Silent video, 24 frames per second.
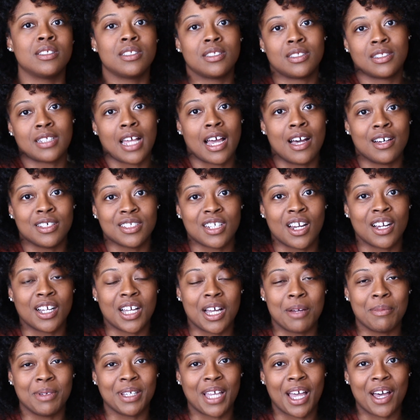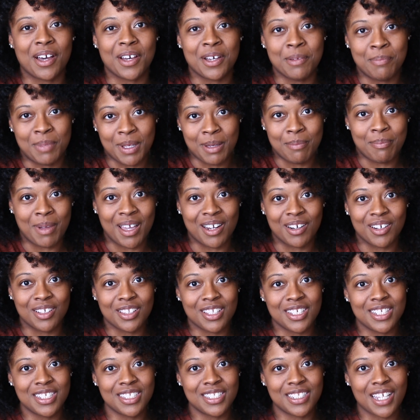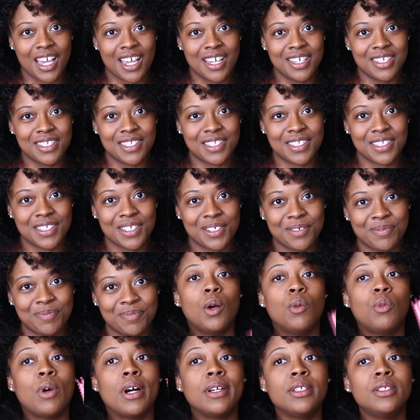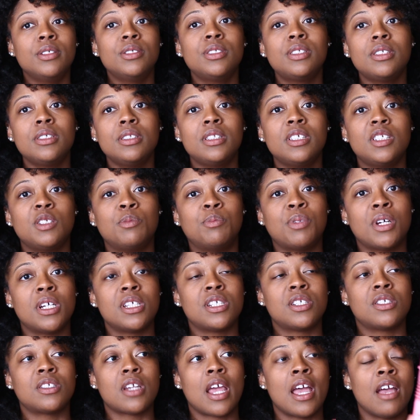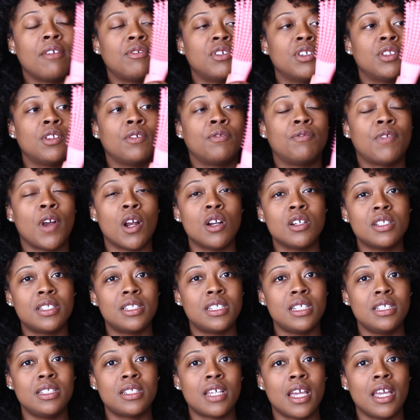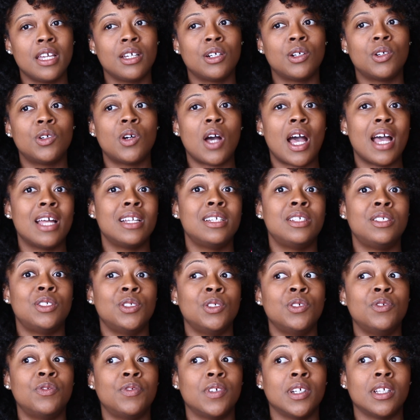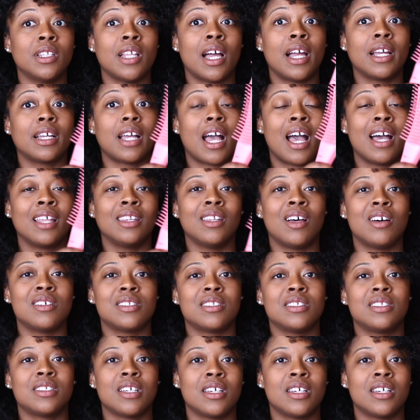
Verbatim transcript: styles are coming out a bit better these days. While using this brush after the first detangle, I do feel like I lost a